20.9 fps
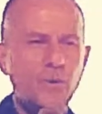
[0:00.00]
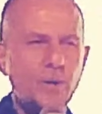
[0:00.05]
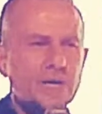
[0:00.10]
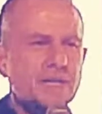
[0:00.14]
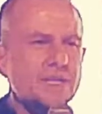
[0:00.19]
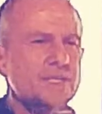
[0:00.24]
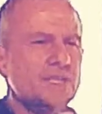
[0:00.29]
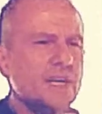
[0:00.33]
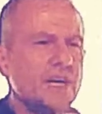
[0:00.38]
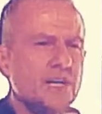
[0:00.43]
a
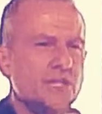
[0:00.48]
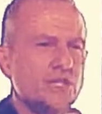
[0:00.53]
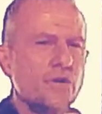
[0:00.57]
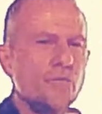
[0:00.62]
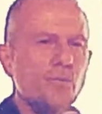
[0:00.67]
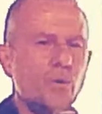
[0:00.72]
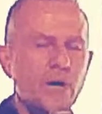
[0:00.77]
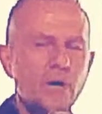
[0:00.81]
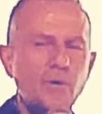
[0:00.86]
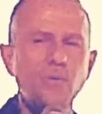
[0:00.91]
quick
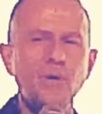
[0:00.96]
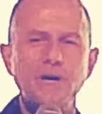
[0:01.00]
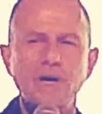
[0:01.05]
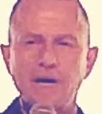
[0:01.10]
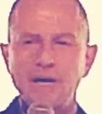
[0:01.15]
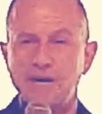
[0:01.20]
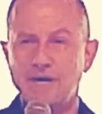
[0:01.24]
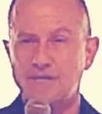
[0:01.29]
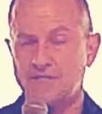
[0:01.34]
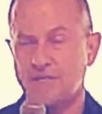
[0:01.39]
discussion of where we're
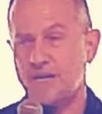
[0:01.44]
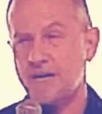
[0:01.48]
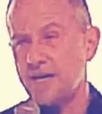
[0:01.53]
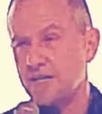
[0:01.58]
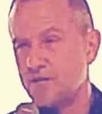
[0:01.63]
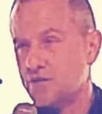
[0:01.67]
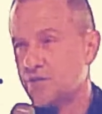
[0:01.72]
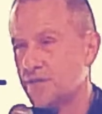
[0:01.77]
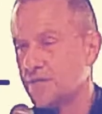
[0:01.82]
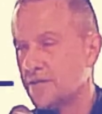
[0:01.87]
going as a
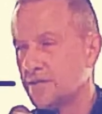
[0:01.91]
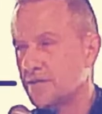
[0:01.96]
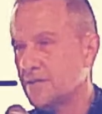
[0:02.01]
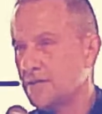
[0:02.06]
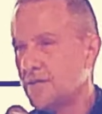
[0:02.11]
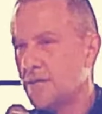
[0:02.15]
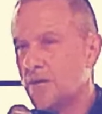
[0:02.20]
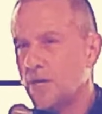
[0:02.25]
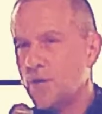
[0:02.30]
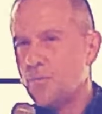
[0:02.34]
country,
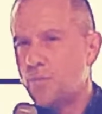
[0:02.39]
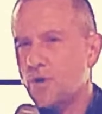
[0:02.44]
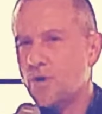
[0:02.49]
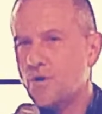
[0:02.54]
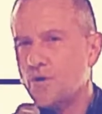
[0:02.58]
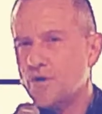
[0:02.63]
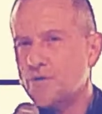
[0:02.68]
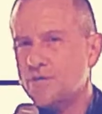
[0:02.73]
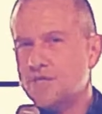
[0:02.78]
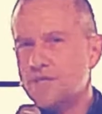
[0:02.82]

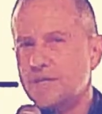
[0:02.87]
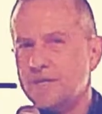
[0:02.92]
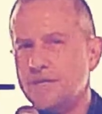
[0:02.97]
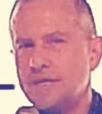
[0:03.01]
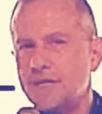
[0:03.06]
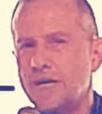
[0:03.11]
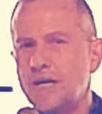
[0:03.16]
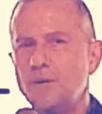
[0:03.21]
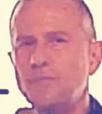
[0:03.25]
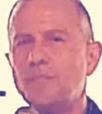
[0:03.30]

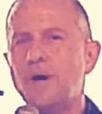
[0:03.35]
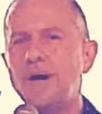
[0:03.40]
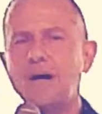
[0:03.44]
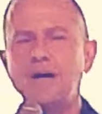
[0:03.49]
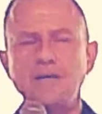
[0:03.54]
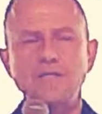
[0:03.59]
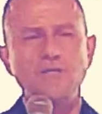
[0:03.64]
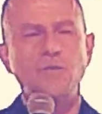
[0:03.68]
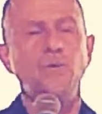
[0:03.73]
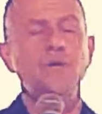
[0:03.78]
because in
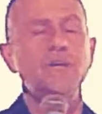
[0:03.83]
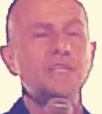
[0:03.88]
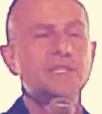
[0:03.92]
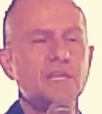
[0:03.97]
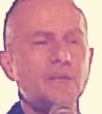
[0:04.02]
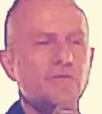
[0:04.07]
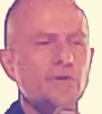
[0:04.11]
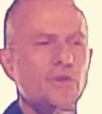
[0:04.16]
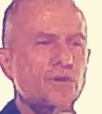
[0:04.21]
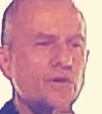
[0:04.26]
my
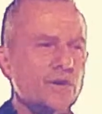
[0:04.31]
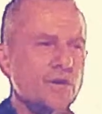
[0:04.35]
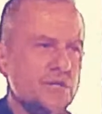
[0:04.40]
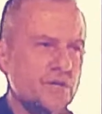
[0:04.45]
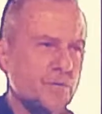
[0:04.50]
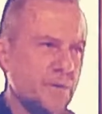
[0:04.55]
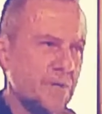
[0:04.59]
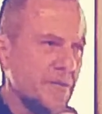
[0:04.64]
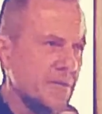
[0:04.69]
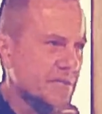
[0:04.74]
27
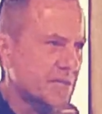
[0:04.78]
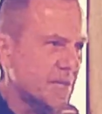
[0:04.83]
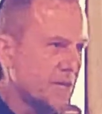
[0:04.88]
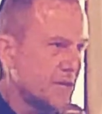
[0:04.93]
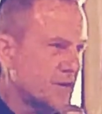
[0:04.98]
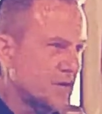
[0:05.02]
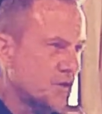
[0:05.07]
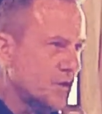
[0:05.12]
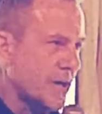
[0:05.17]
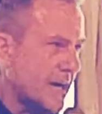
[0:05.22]
years of being in this
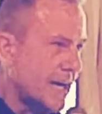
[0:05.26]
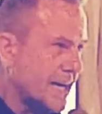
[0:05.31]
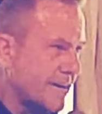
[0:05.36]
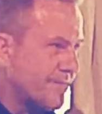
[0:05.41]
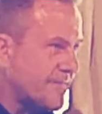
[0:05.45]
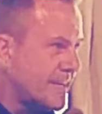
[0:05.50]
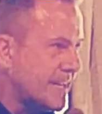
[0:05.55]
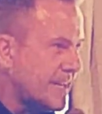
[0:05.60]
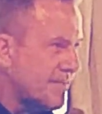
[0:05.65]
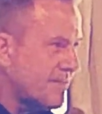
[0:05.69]
industry,
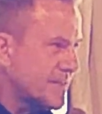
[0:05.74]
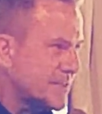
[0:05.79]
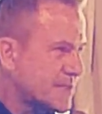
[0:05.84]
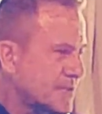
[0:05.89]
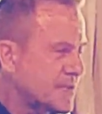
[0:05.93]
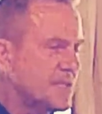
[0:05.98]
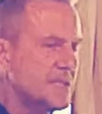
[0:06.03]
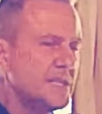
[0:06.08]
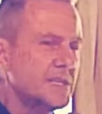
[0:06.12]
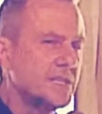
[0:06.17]
I've never
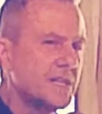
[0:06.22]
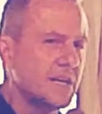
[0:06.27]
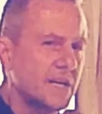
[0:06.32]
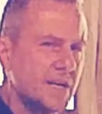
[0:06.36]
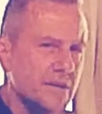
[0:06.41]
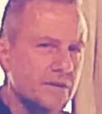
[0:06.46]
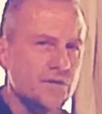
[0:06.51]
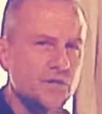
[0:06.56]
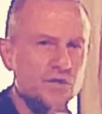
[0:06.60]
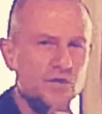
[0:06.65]
seen the
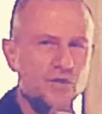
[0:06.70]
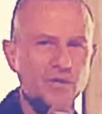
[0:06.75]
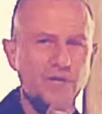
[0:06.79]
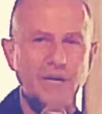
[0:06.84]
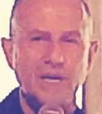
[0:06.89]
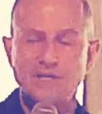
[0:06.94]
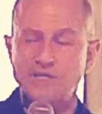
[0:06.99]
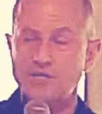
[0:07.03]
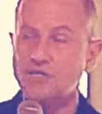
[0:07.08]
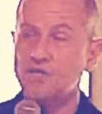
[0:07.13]

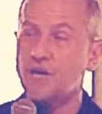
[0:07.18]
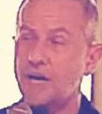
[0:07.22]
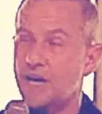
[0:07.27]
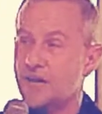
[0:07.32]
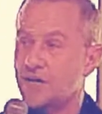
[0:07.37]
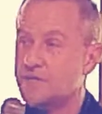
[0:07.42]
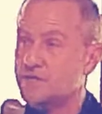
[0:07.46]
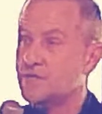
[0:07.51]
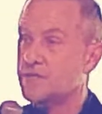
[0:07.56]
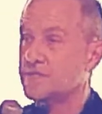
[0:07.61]
industry as
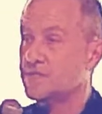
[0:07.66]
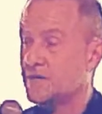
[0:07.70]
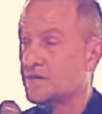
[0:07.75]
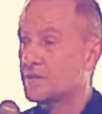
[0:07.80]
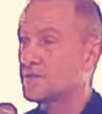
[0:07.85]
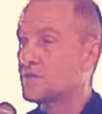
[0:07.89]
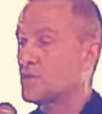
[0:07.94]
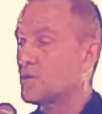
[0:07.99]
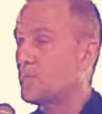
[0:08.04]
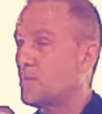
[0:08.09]
challenged as it
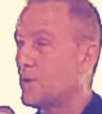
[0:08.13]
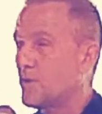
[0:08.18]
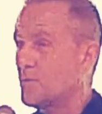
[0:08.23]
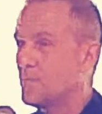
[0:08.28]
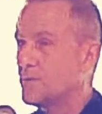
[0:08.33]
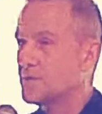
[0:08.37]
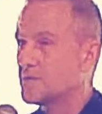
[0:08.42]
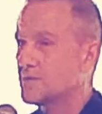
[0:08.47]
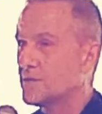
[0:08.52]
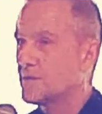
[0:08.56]
is at the
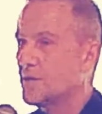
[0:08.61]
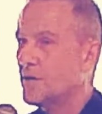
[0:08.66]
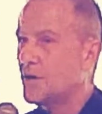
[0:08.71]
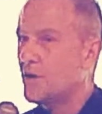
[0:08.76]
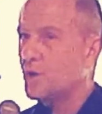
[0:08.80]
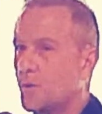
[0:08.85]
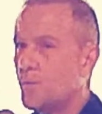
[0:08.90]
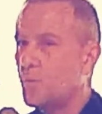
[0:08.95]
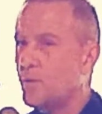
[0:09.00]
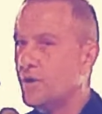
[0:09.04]
moment.
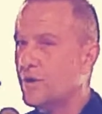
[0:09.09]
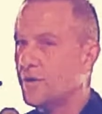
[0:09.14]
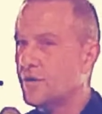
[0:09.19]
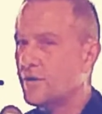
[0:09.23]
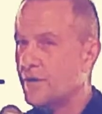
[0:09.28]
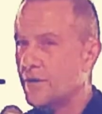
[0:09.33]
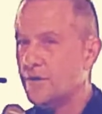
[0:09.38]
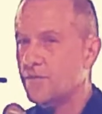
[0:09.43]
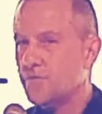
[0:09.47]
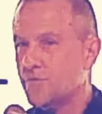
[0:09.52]
We are
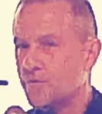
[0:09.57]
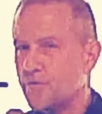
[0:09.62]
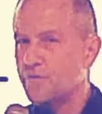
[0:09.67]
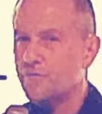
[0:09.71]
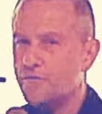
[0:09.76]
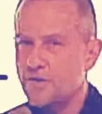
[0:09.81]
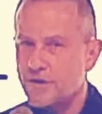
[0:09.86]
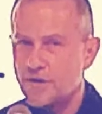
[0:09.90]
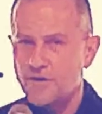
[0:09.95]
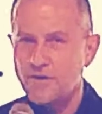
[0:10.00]
going
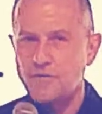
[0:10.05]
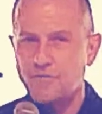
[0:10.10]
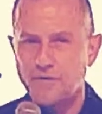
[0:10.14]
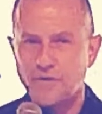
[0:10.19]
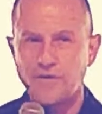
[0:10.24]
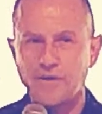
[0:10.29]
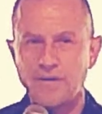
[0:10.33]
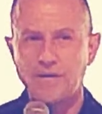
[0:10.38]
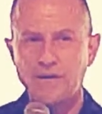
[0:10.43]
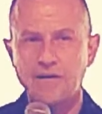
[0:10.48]
through very,
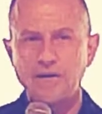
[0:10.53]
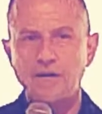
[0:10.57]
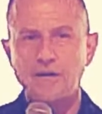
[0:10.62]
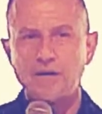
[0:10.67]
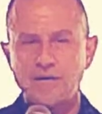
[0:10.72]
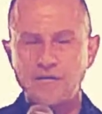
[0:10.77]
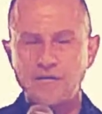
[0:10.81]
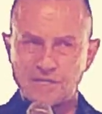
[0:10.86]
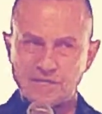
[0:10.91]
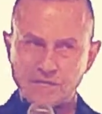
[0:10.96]
very
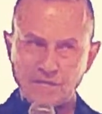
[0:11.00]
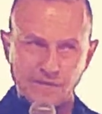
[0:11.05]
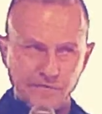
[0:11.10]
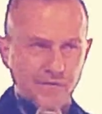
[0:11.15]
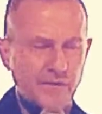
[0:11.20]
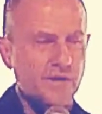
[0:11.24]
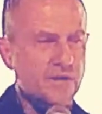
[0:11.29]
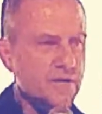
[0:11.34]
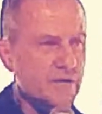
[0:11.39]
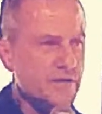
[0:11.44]

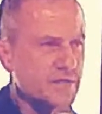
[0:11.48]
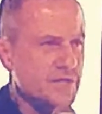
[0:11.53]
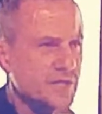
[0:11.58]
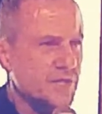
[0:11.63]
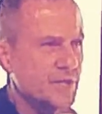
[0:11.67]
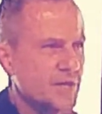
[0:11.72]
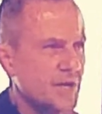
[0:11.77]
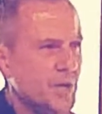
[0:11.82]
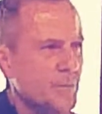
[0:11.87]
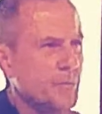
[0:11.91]

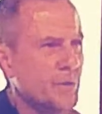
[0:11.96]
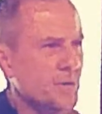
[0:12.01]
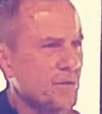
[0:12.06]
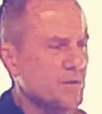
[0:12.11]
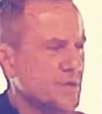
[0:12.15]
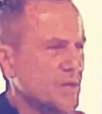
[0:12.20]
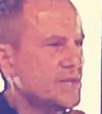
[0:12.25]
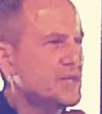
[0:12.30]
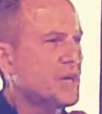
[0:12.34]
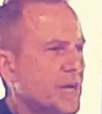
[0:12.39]
difficult, but
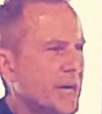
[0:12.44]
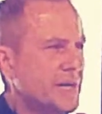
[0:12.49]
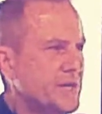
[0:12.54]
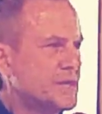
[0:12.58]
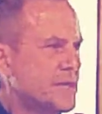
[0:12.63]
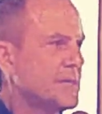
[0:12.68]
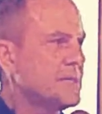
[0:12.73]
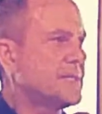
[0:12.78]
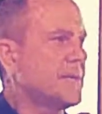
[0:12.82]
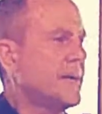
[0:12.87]
also
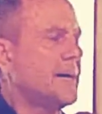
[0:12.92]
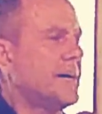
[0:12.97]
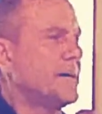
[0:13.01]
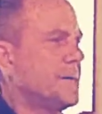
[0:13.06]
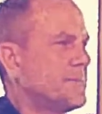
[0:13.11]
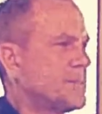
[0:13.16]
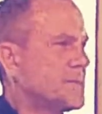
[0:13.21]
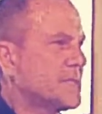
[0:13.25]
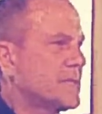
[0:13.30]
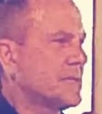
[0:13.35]
changing
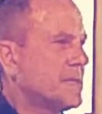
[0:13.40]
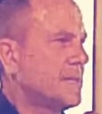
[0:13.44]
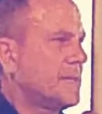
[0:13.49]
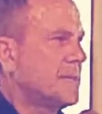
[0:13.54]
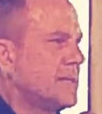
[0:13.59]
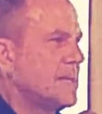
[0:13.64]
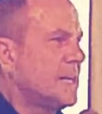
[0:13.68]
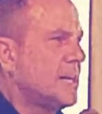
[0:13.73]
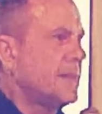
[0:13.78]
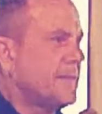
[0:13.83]
times.
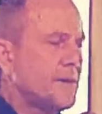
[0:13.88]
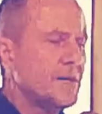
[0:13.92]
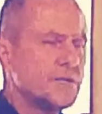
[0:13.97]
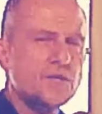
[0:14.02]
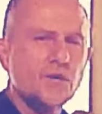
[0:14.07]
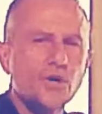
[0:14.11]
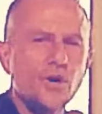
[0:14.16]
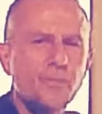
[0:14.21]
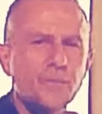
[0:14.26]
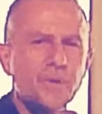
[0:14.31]
I think
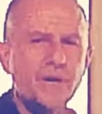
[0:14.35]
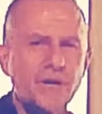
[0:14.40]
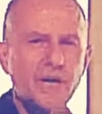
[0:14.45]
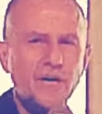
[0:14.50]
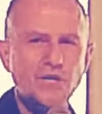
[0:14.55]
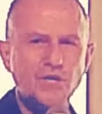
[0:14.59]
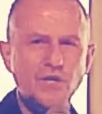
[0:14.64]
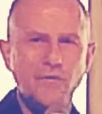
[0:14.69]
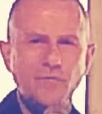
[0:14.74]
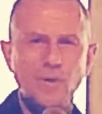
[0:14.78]
it's a
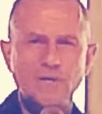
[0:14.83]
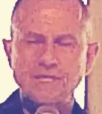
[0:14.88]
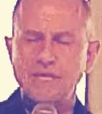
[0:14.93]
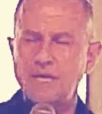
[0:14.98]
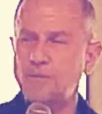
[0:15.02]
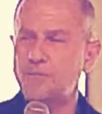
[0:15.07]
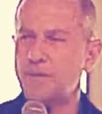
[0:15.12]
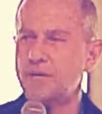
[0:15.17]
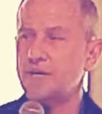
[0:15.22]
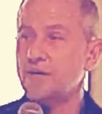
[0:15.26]
combination of what's
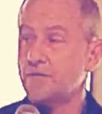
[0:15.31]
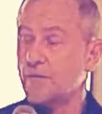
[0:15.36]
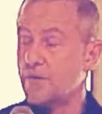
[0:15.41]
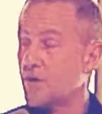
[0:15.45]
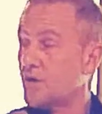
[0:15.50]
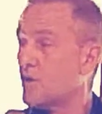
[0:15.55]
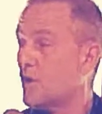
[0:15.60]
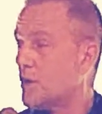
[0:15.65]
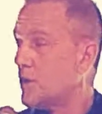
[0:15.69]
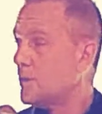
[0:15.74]
happening in
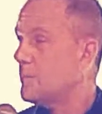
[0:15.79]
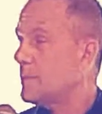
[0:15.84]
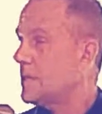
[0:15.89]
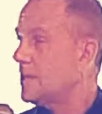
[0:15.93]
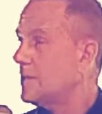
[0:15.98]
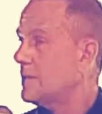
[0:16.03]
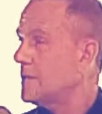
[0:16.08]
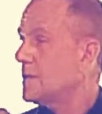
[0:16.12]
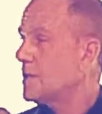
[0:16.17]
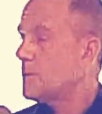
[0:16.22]
the
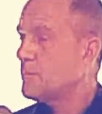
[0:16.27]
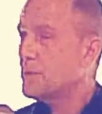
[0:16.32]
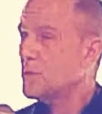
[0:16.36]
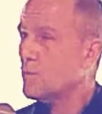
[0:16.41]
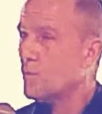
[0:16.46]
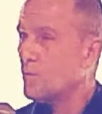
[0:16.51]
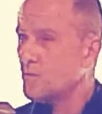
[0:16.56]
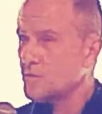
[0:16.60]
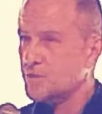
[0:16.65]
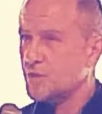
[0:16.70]
economy,
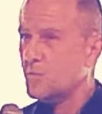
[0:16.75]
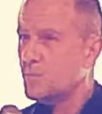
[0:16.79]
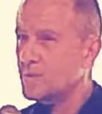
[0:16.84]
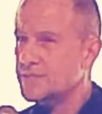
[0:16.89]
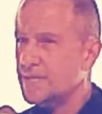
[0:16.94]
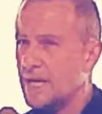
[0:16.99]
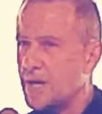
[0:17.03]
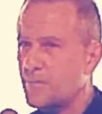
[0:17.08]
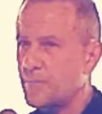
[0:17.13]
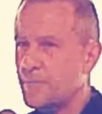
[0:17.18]
but also
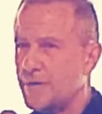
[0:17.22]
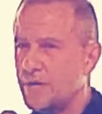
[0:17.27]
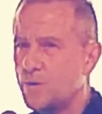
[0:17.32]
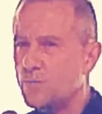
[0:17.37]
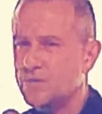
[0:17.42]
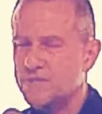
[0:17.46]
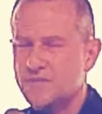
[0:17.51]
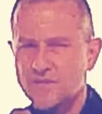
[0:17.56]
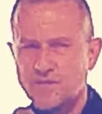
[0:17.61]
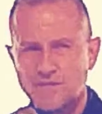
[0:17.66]
what's happening
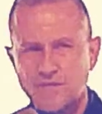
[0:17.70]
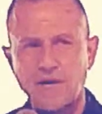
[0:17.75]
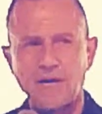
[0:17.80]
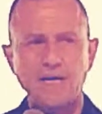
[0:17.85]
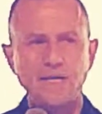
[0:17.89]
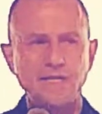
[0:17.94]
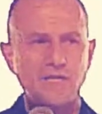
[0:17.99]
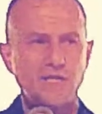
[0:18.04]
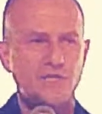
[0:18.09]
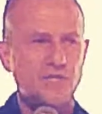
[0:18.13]
in
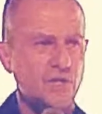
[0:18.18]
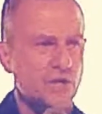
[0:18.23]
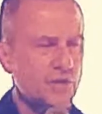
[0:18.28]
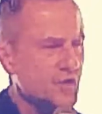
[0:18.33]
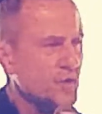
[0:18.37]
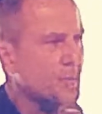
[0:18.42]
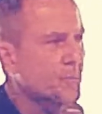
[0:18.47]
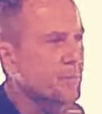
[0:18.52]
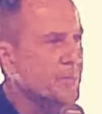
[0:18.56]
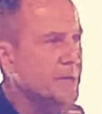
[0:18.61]
society.
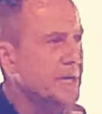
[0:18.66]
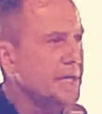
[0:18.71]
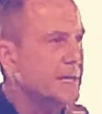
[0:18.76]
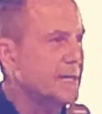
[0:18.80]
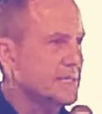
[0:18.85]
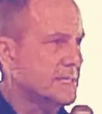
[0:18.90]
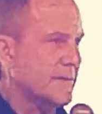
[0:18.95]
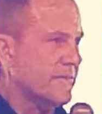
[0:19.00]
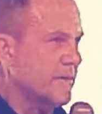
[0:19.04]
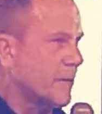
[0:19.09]
Social
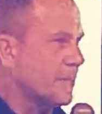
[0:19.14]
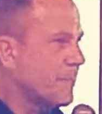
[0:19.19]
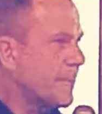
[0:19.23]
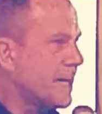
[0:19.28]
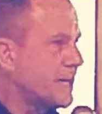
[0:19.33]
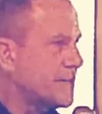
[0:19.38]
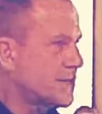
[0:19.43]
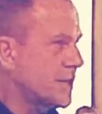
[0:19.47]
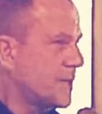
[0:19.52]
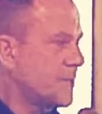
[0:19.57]
media is having a
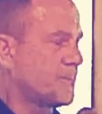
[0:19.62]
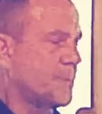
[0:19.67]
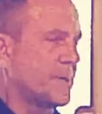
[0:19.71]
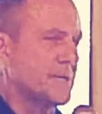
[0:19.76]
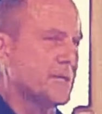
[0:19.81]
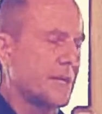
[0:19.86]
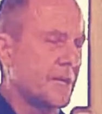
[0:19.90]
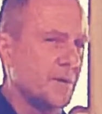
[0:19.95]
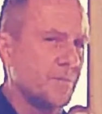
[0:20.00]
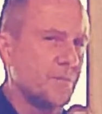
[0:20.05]
major
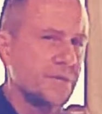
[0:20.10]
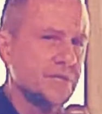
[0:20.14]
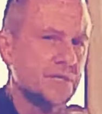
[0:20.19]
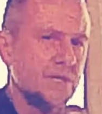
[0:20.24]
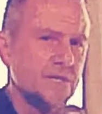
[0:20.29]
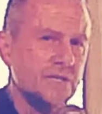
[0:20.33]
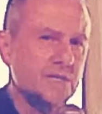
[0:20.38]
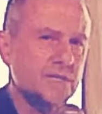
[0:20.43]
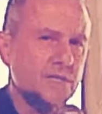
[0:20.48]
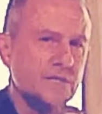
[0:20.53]
impact on our
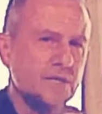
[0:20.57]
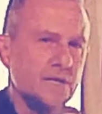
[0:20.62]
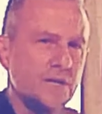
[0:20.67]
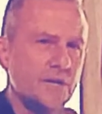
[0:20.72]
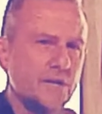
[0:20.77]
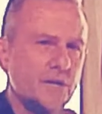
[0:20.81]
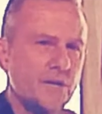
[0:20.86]
business.